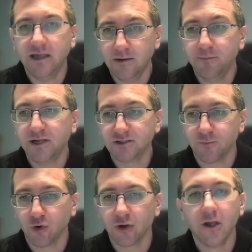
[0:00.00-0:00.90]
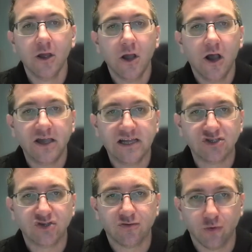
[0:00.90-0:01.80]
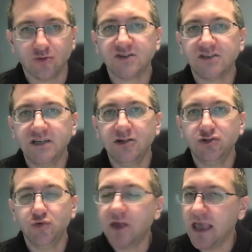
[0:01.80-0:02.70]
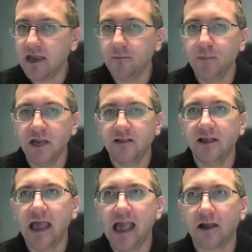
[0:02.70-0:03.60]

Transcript: in Pittsburgh against third-seeded Duquesne, meaning that